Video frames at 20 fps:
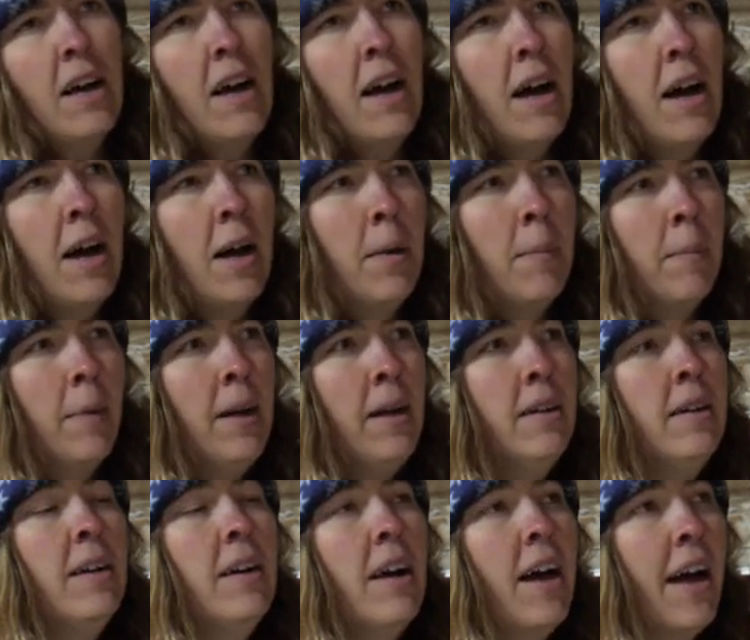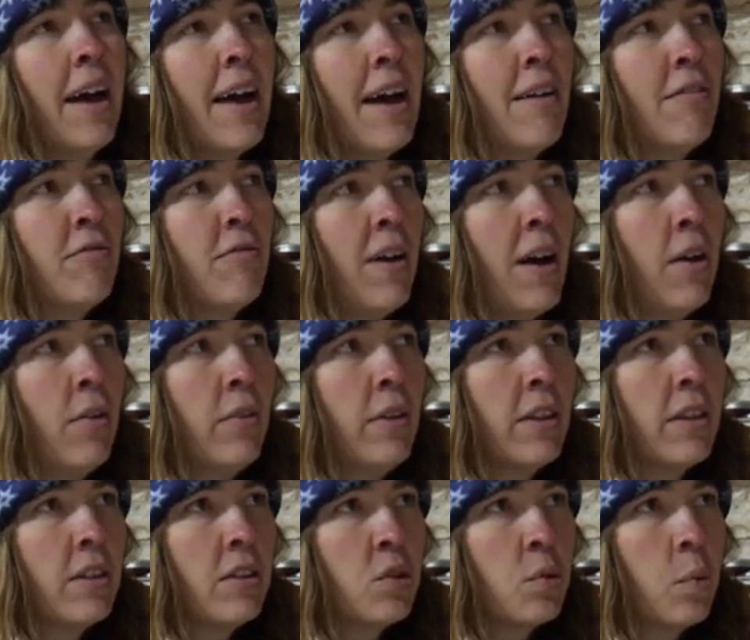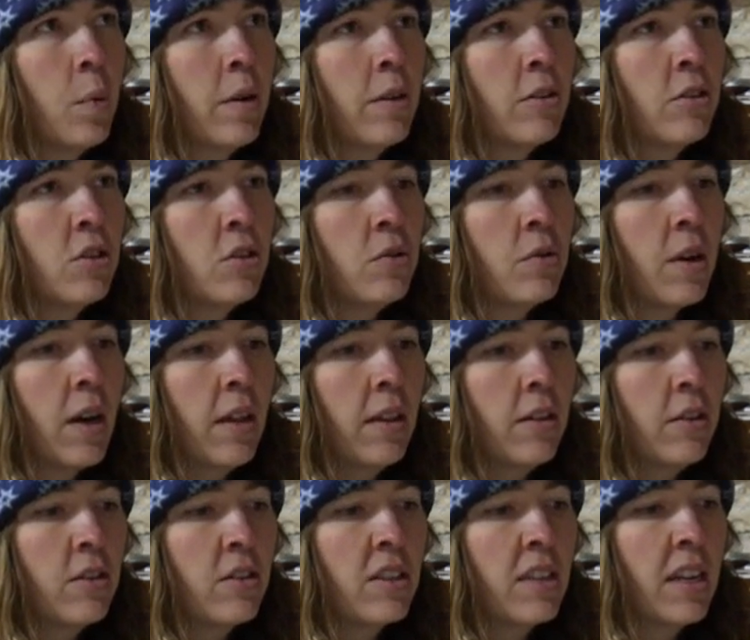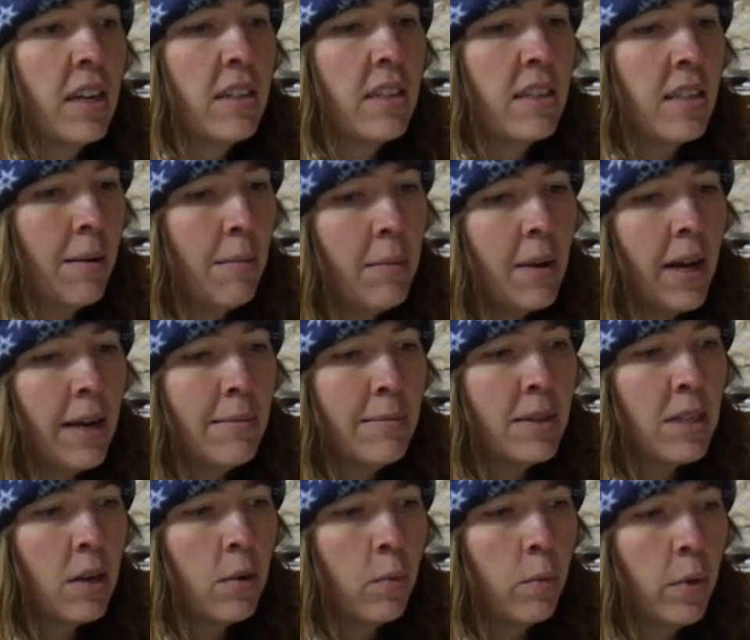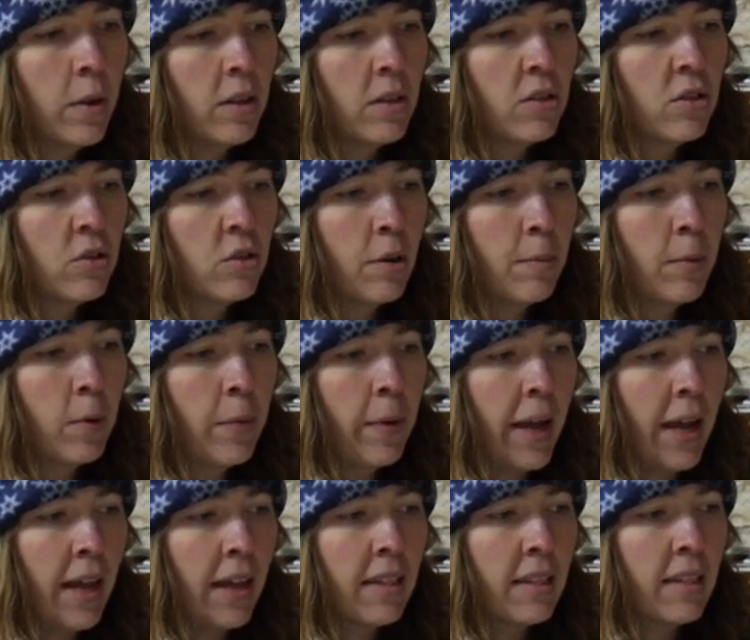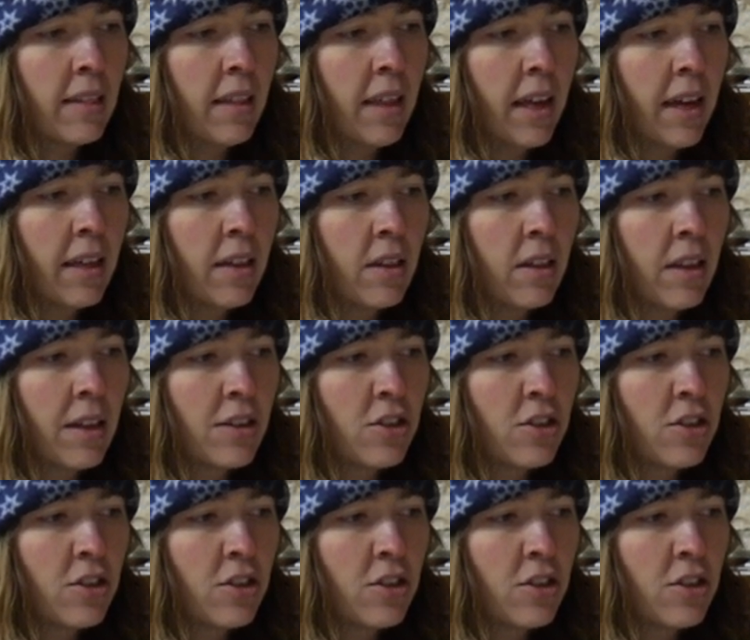Um, I have found that there's one or two colors that sometimes it will strip away like the